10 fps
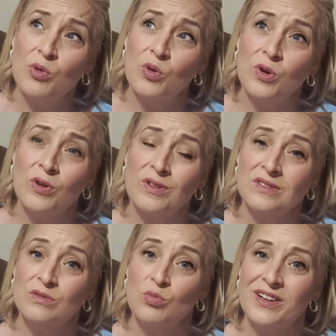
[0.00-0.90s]

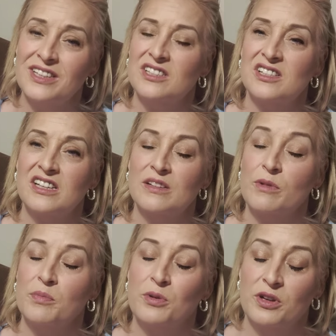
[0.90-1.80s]
or one of these days I'm
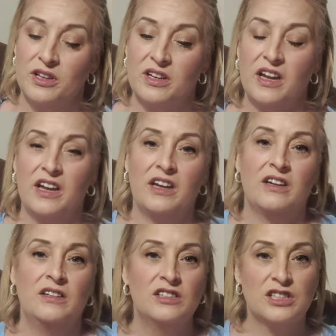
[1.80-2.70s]
going to put
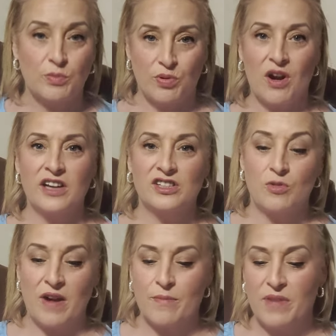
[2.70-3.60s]
a surprise
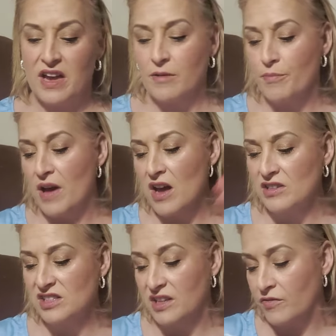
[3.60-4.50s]
grab bag
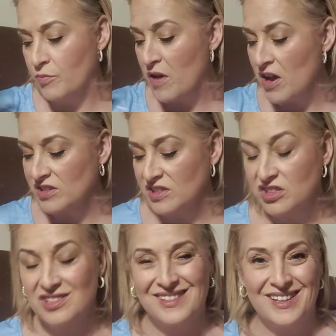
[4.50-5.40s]
box, gift box, and
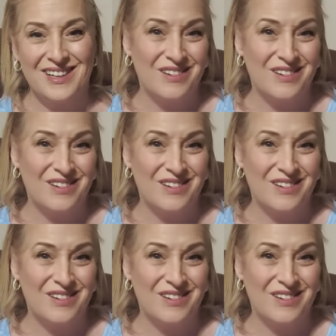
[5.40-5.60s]
just send